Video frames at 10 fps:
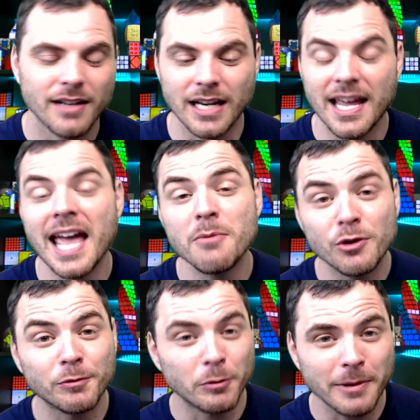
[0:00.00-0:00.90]
And
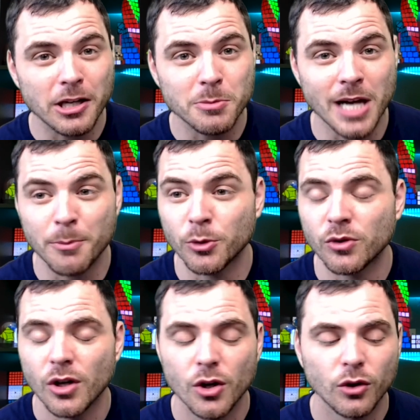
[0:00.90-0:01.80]
Cameron from SpeedCube Shop was
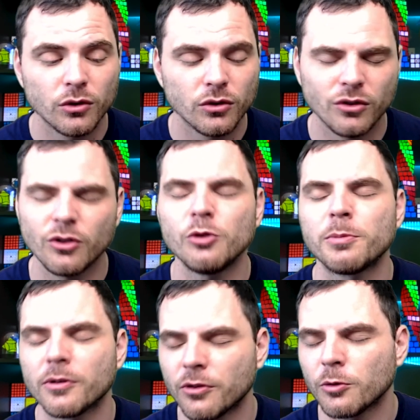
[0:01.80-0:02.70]

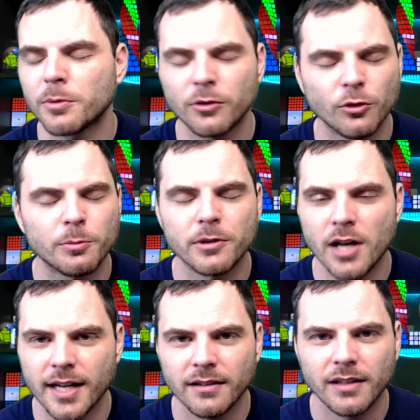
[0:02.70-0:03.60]
super, super, super
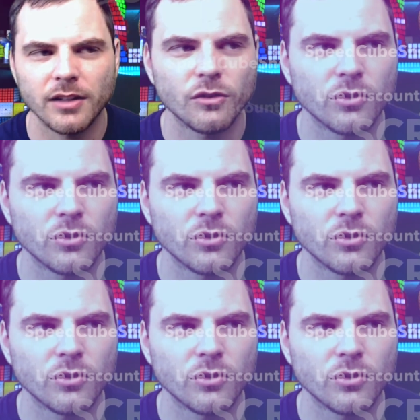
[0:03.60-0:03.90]
nice and